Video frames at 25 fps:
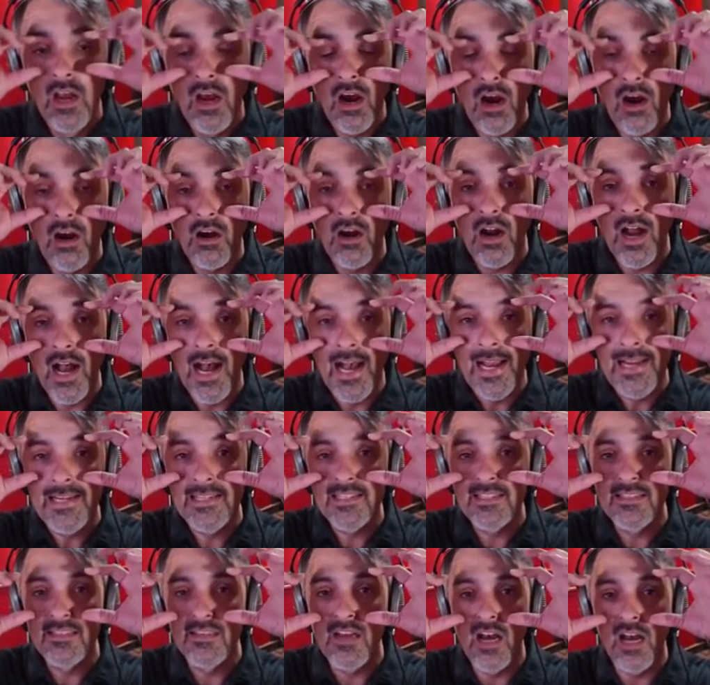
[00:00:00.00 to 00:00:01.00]
Our eye
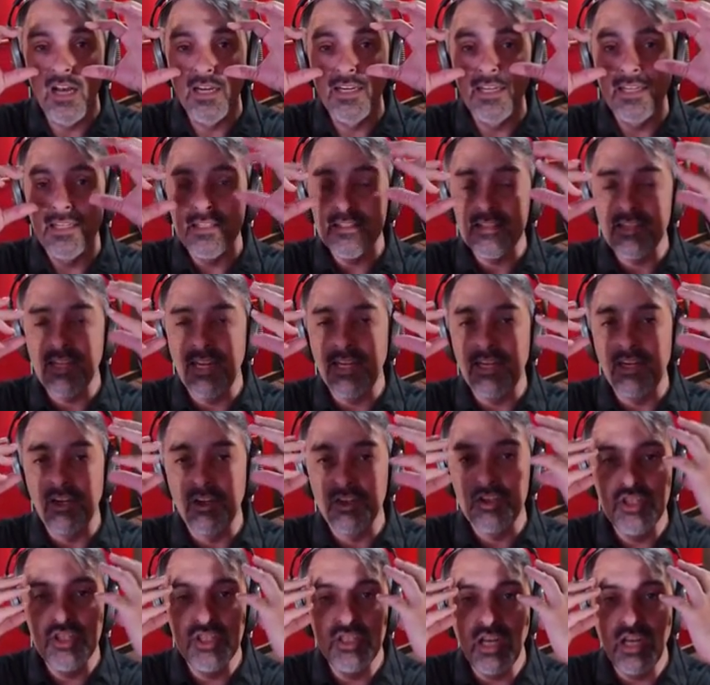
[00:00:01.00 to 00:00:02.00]
sockets like are
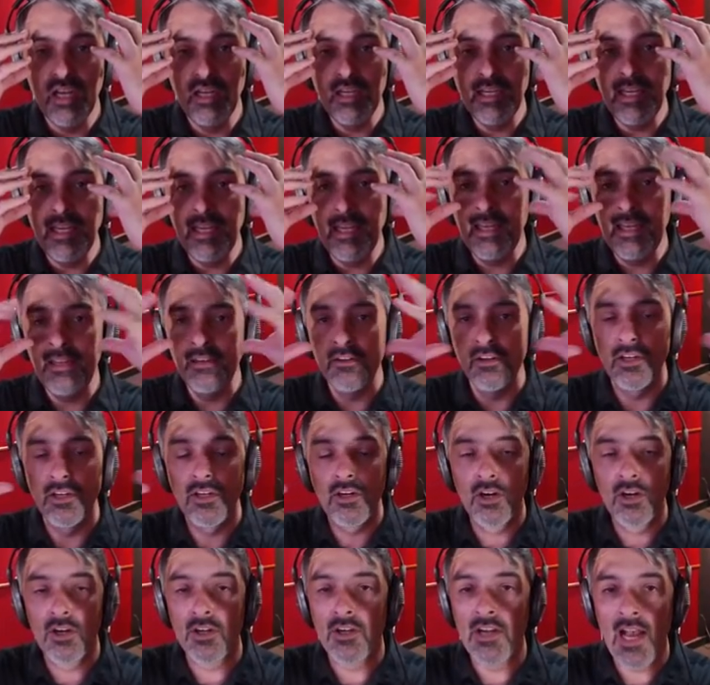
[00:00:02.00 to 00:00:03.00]
sunk in or,
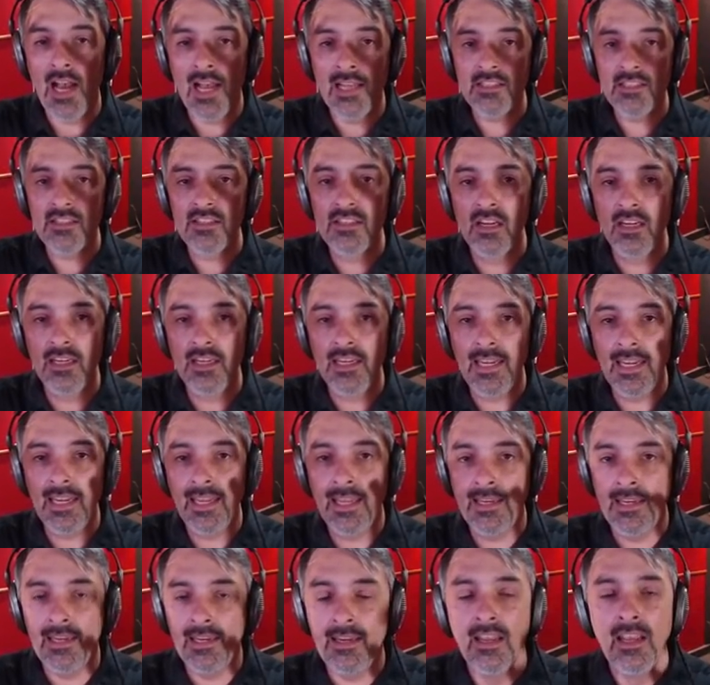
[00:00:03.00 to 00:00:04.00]
or not sunk
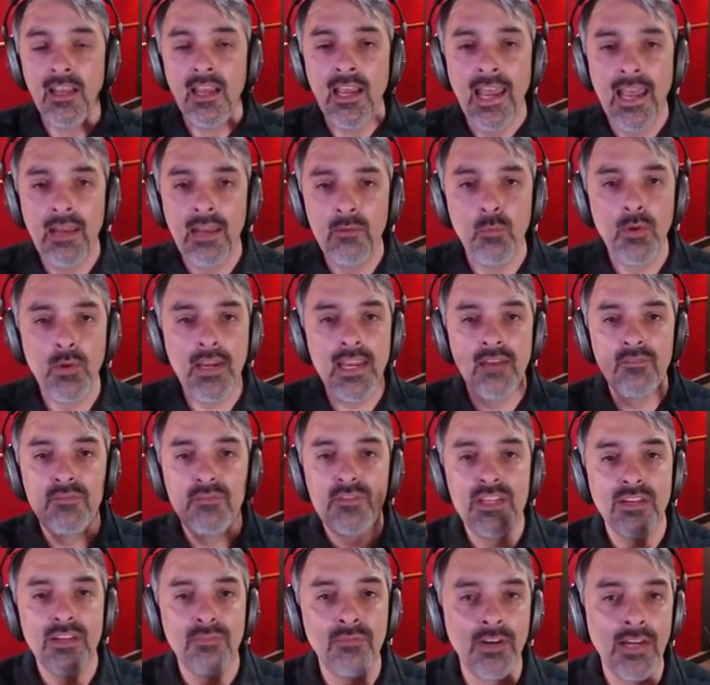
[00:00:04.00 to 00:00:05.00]
in. And, and we have
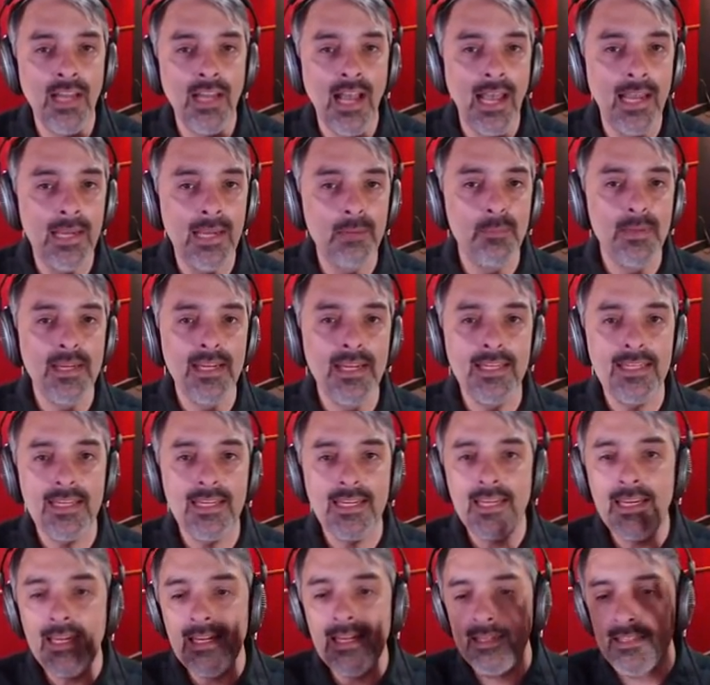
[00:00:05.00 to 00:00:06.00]
different I P
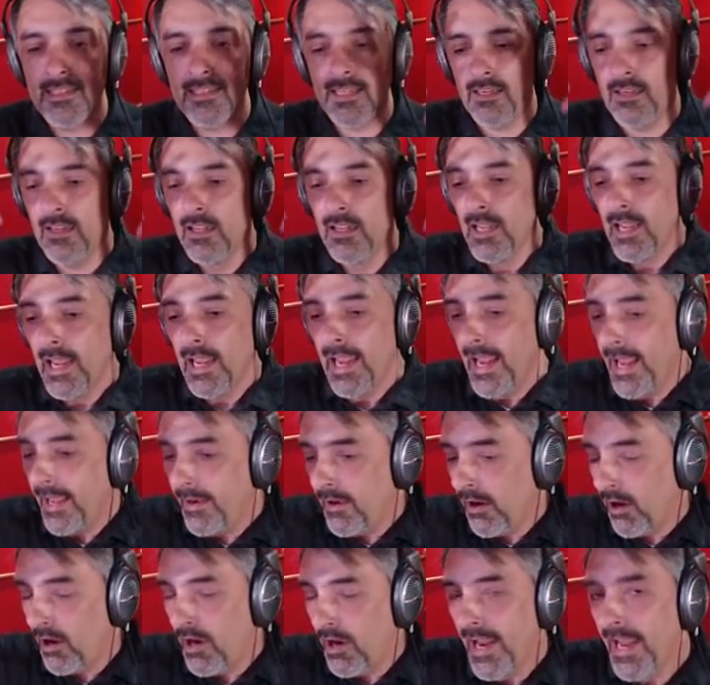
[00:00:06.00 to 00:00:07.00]
Ds and, and
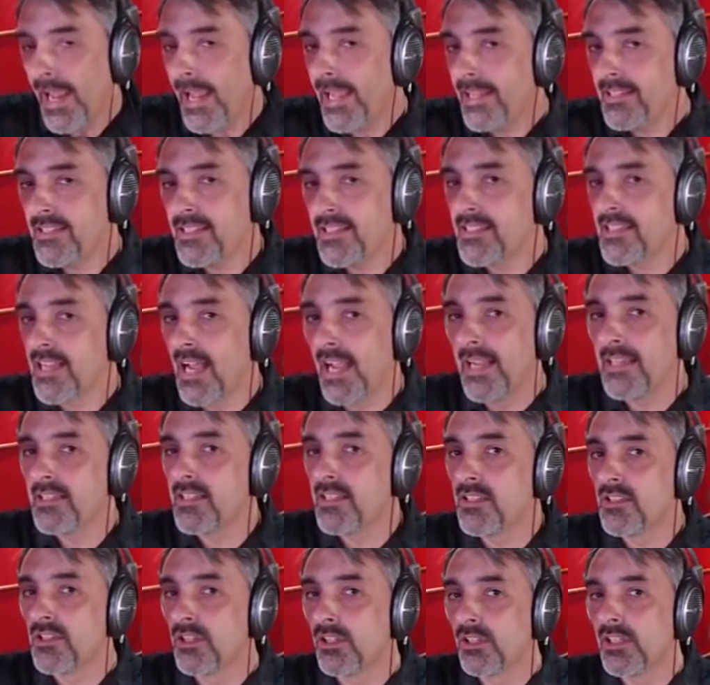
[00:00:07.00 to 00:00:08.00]
our head
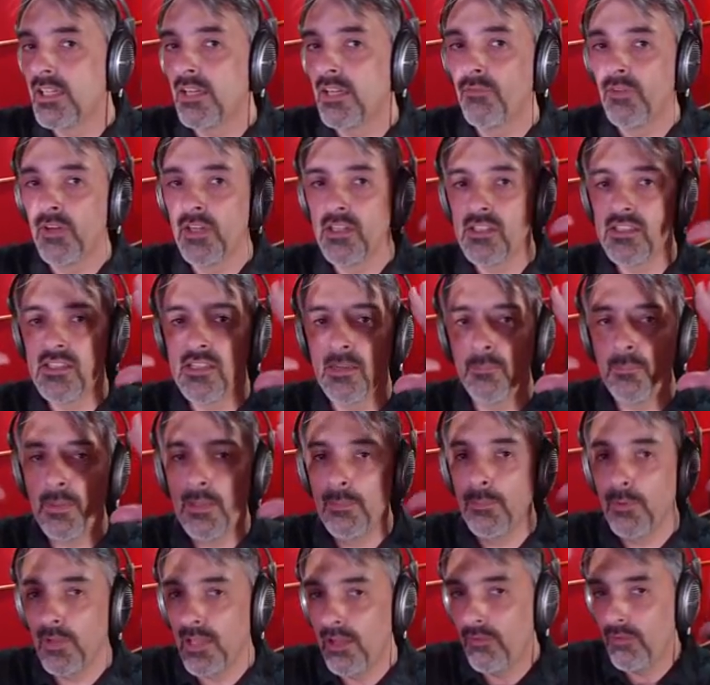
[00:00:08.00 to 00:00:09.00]
sizes are different. Some
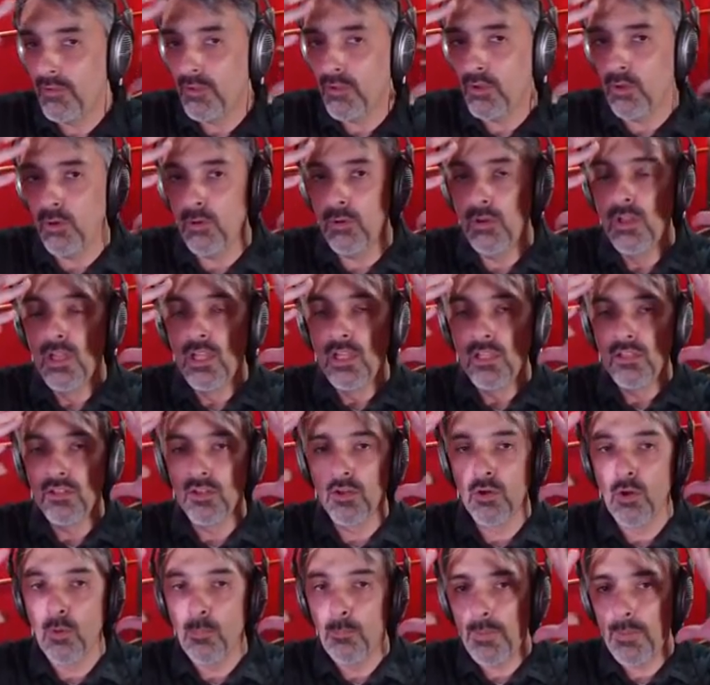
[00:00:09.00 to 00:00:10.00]
people have little,
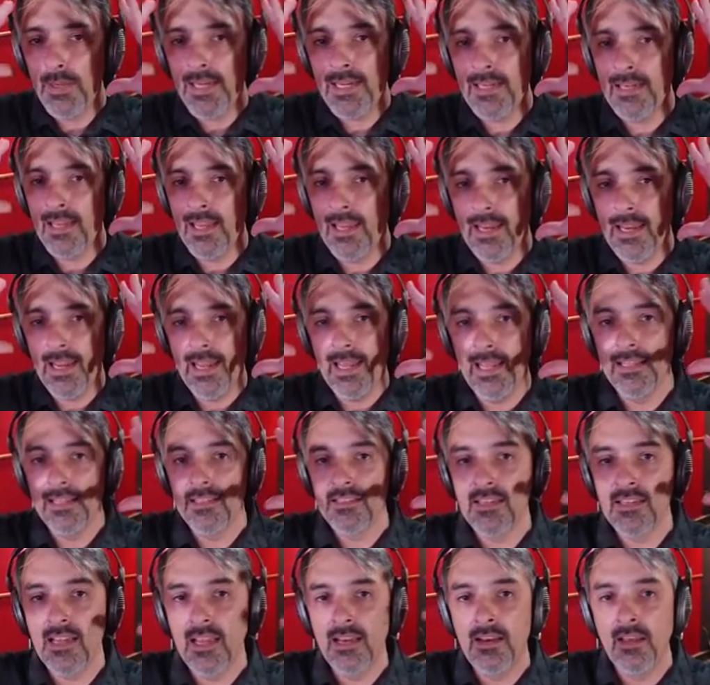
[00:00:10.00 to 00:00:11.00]
little peanut
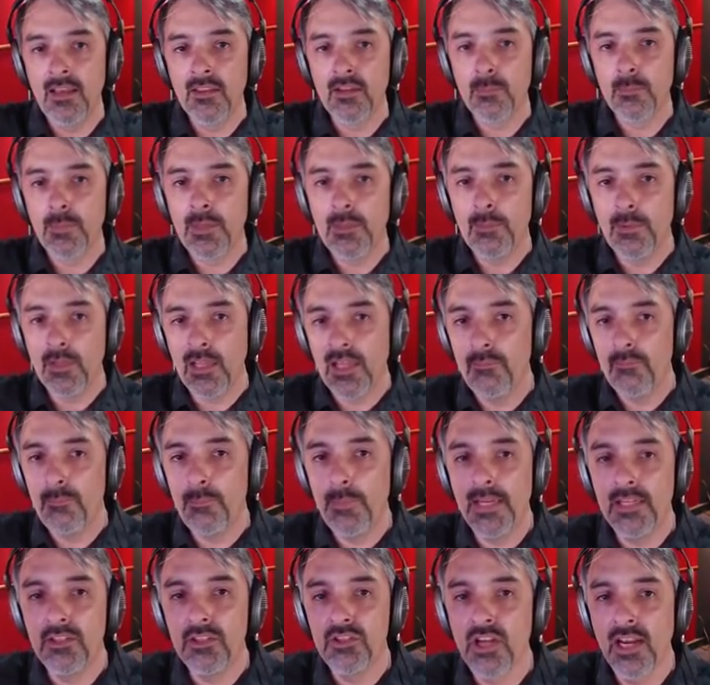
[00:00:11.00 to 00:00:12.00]
heads and other people have
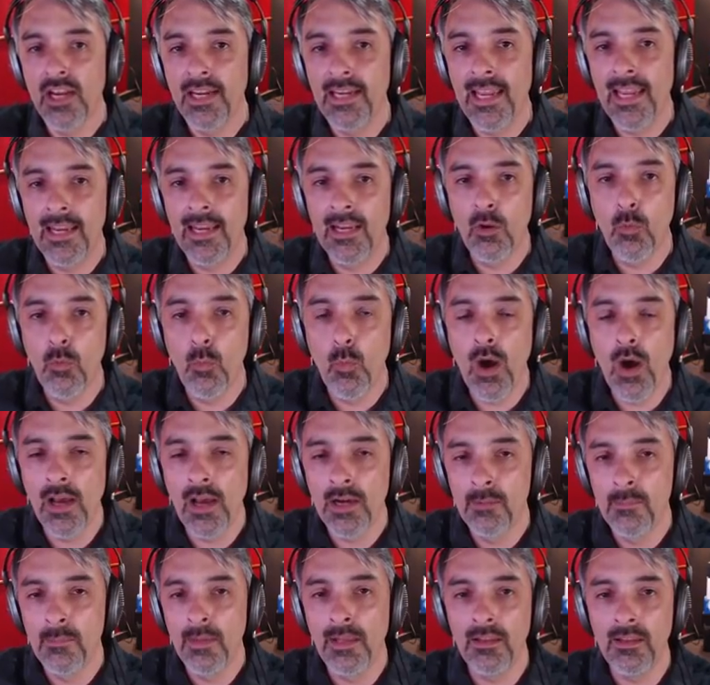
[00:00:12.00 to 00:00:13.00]
big, gigantic
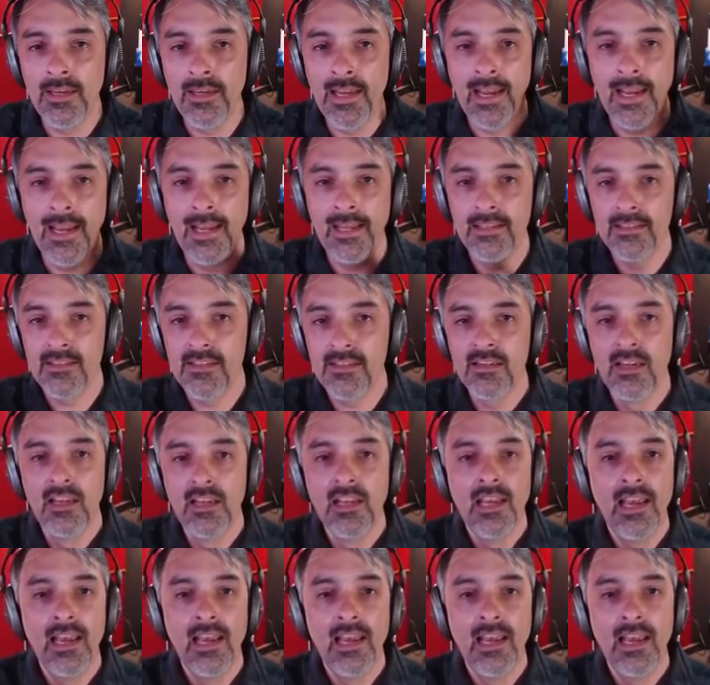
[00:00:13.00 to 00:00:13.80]
watermelon heads.